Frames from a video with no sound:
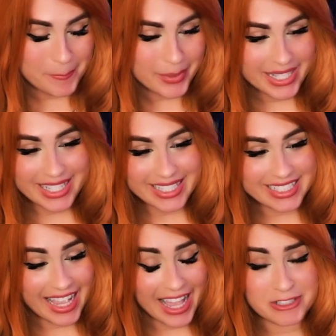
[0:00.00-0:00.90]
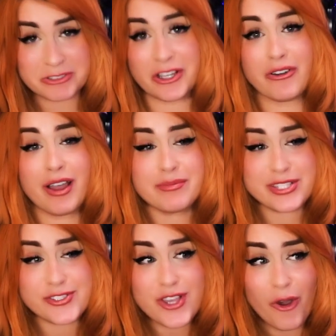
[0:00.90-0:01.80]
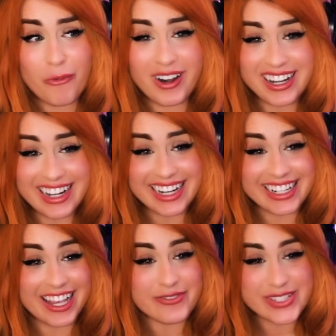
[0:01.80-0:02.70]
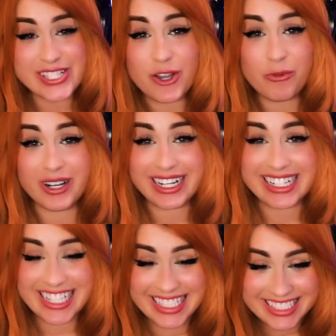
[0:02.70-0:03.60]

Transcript: But I don't know. I'm so worried. I'm so worried.